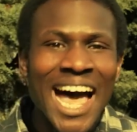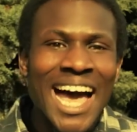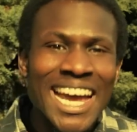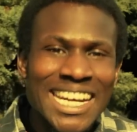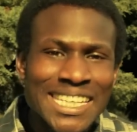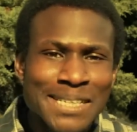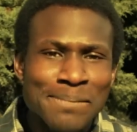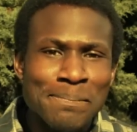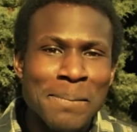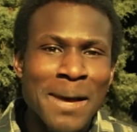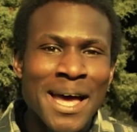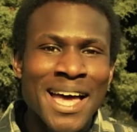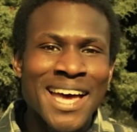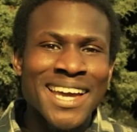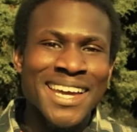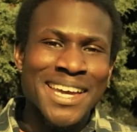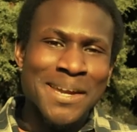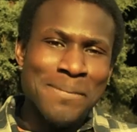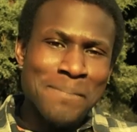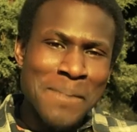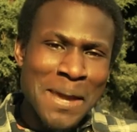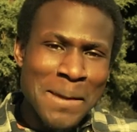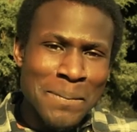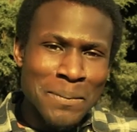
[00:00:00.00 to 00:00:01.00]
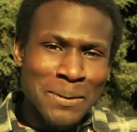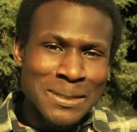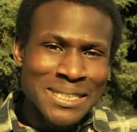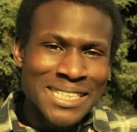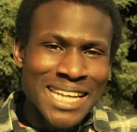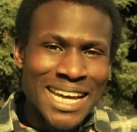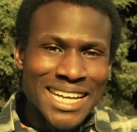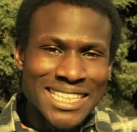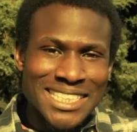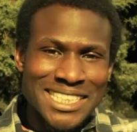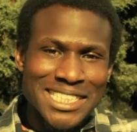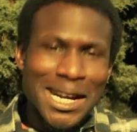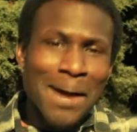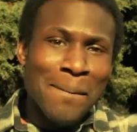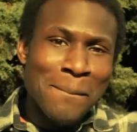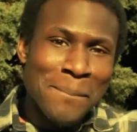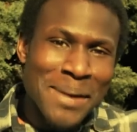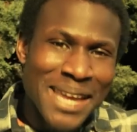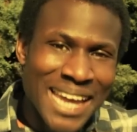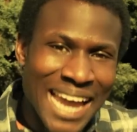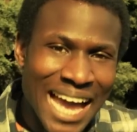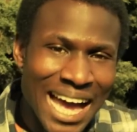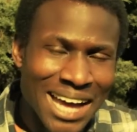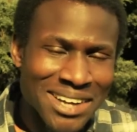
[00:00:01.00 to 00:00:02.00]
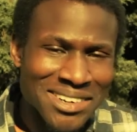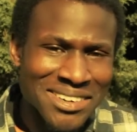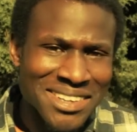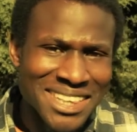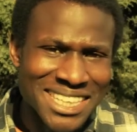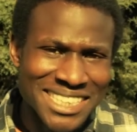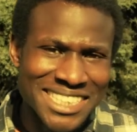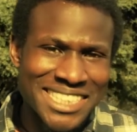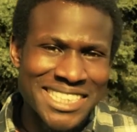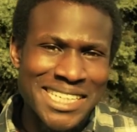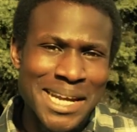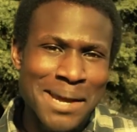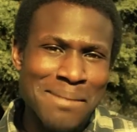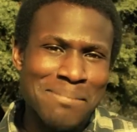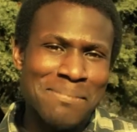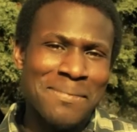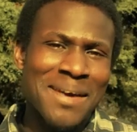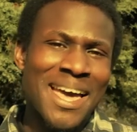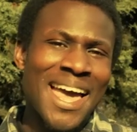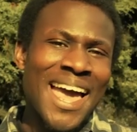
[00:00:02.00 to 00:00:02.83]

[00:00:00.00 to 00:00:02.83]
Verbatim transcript: iceberg and people start jumping out of the ship